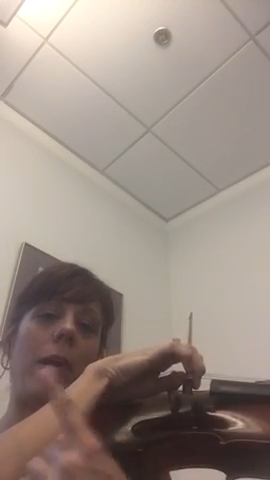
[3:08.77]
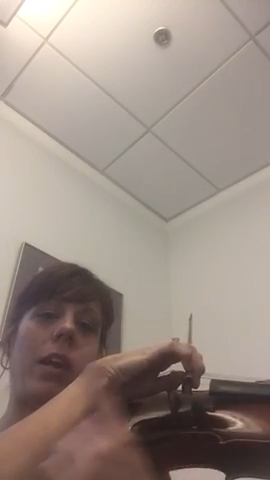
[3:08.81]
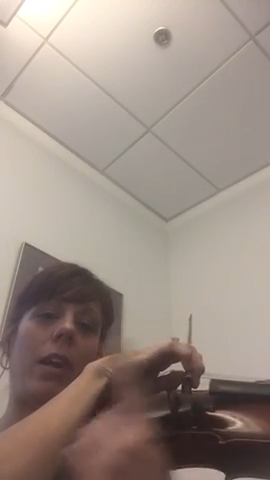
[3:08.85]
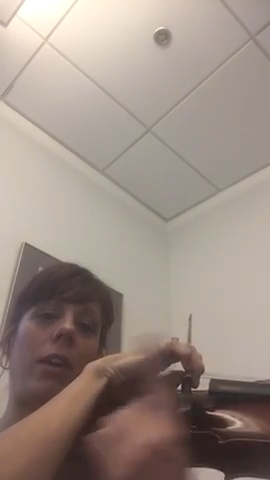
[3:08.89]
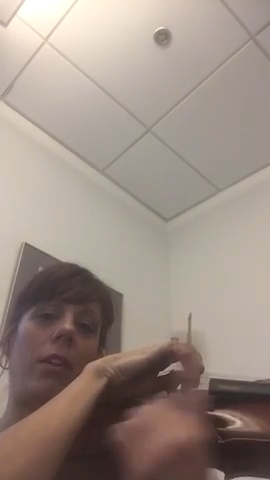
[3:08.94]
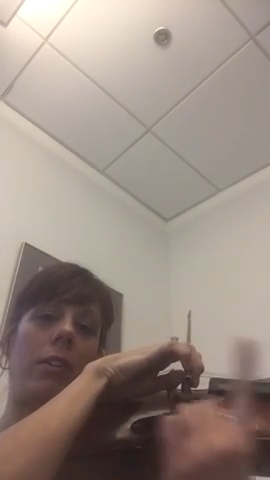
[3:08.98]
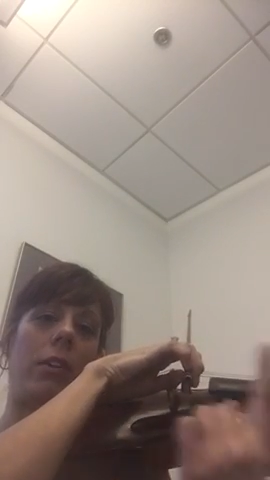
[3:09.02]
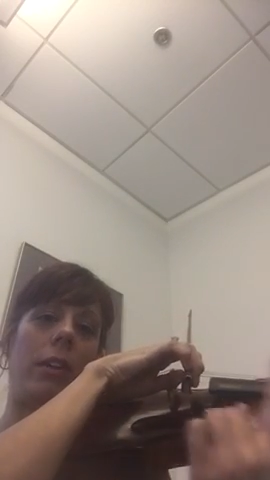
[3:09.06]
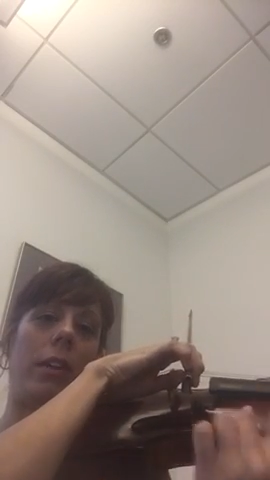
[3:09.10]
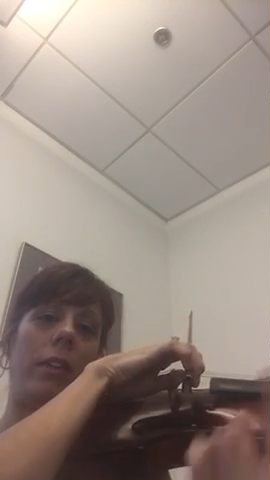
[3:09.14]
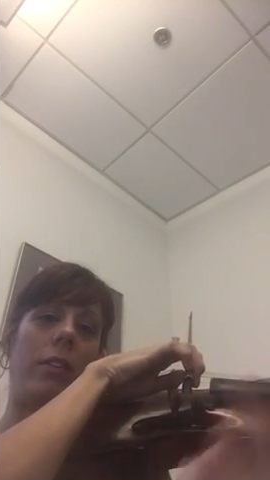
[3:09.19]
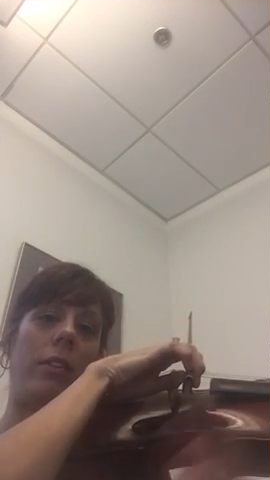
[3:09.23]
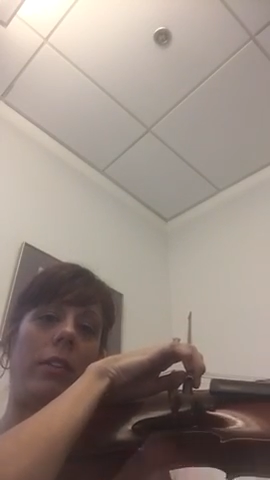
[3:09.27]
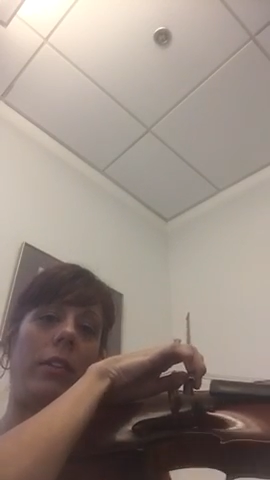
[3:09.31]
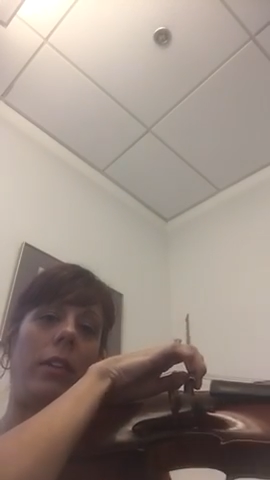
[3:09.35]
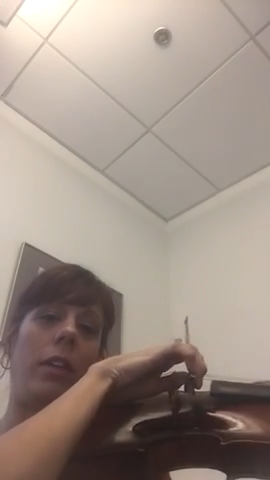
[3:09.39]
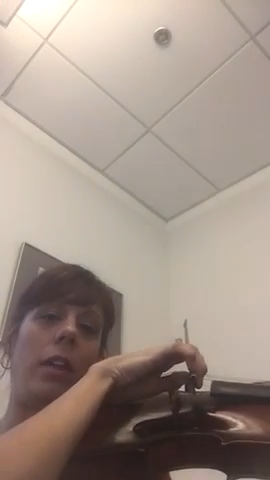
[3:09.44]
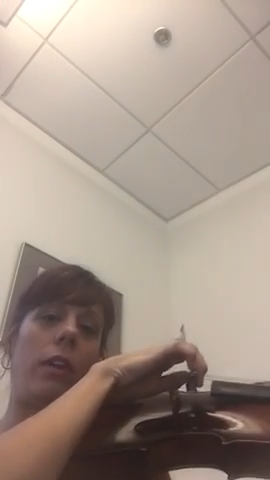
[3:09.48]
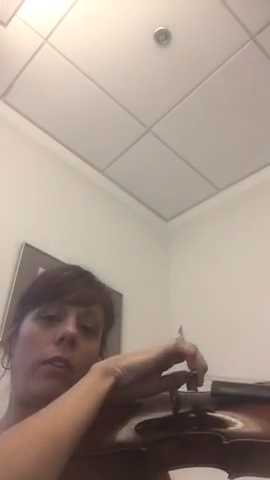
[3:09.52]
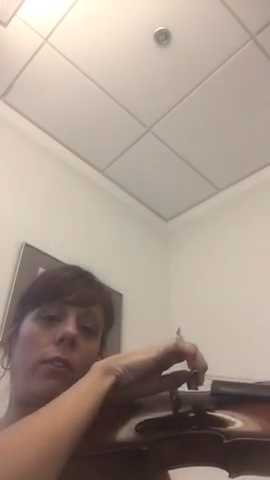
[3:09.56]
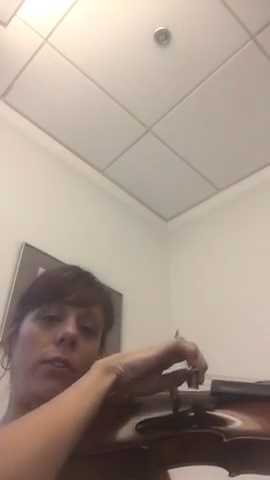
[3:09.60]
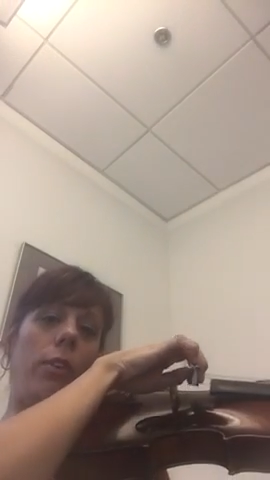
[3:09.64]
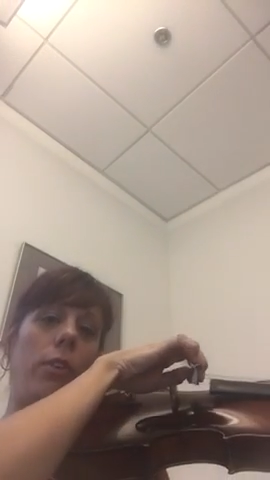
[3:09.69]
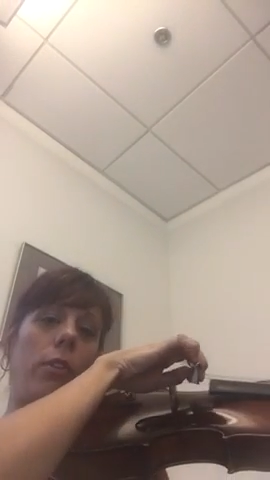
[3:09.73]
angle and
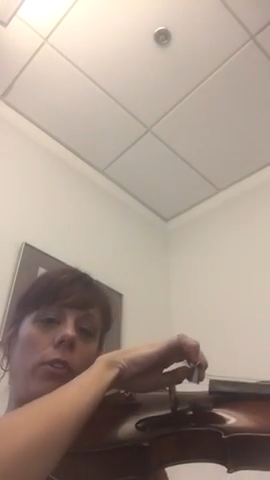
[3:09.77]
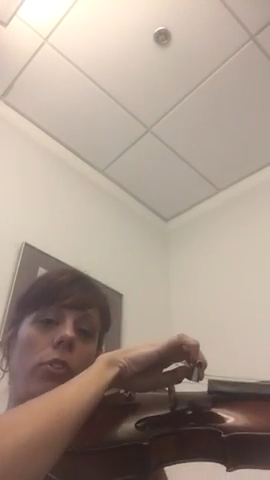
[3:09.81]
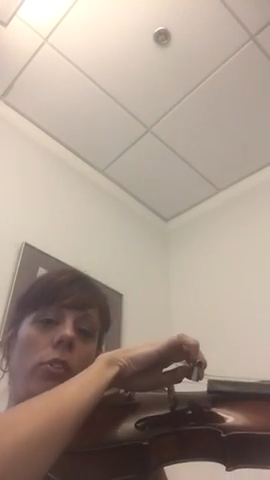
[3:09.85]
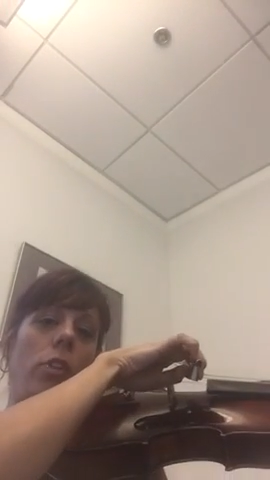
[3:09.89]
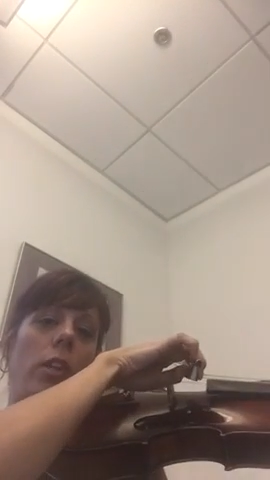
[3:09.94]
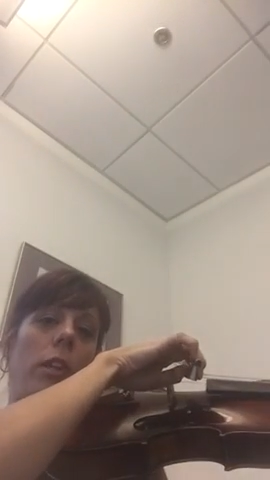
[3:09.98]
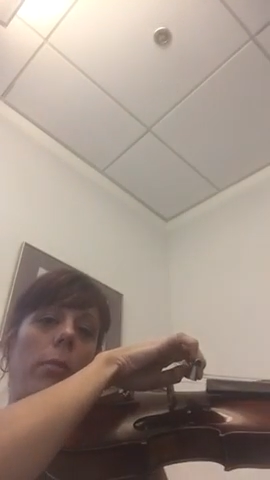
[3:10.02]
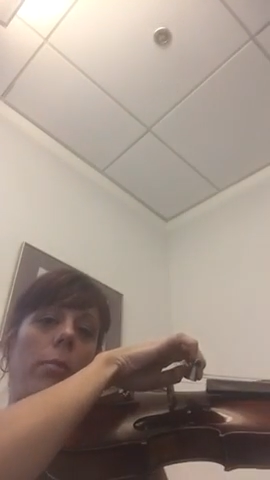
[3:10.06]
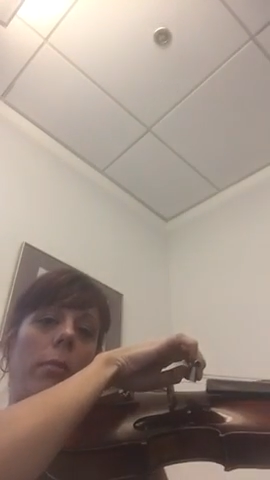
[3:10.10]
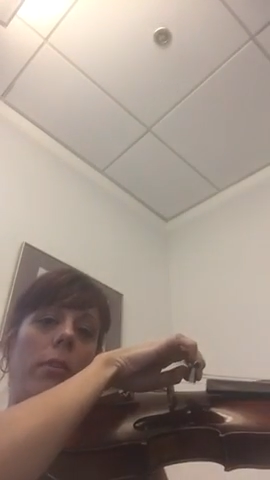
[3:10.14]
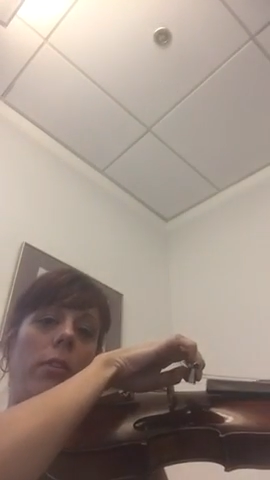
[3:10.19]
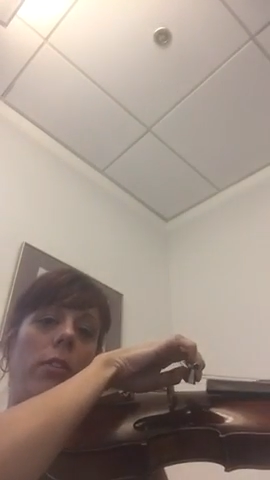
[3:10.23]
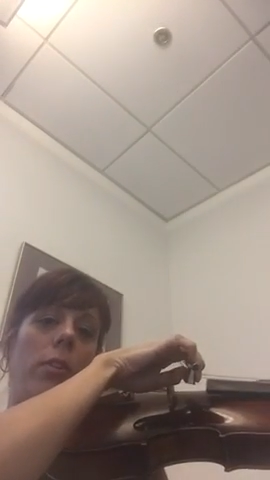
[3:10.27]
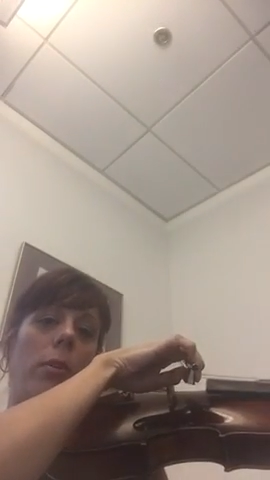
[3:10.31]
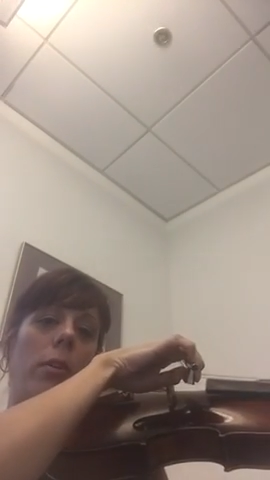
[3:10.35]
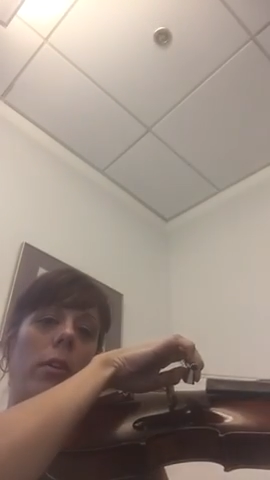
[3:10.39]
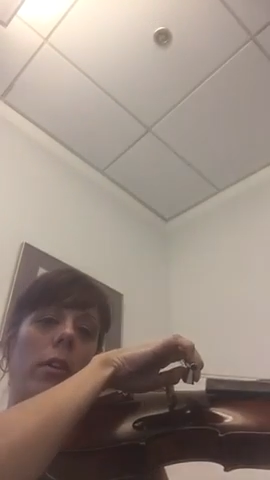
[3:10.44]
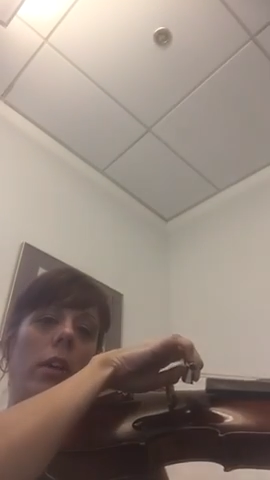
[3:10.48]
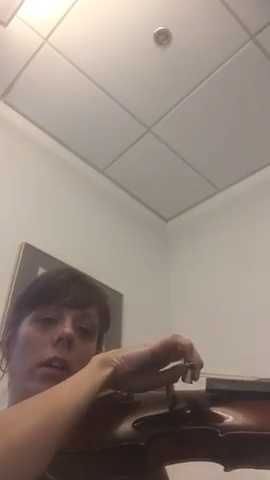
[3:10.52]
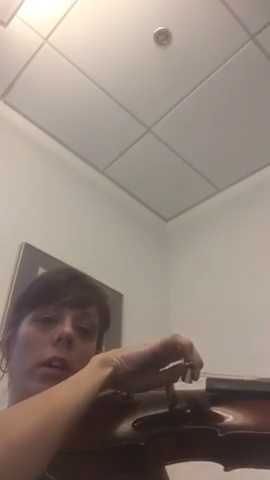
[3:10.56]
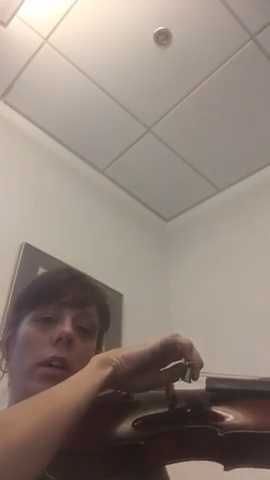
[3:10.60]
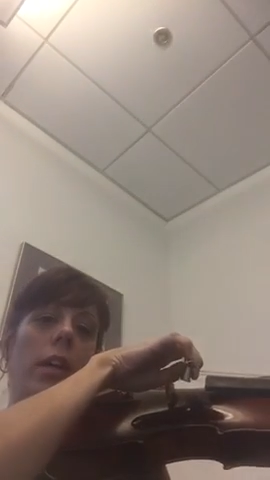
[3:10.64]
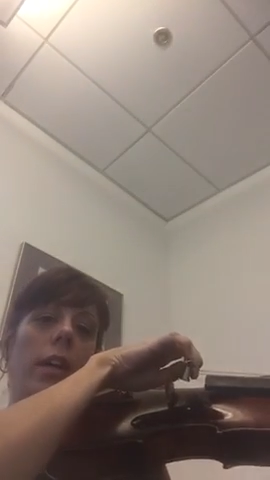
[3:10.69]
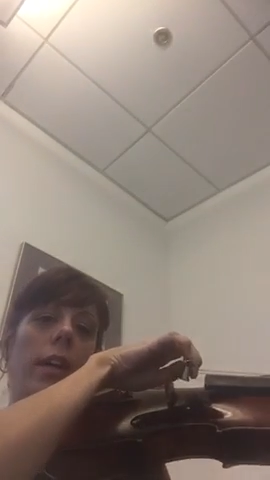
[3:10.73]
see if your shape of
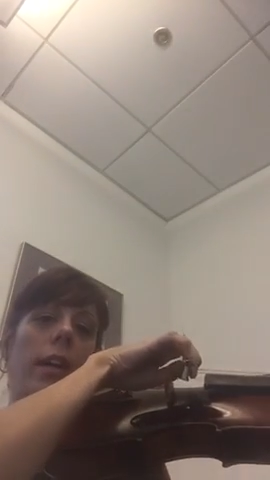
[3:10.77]
your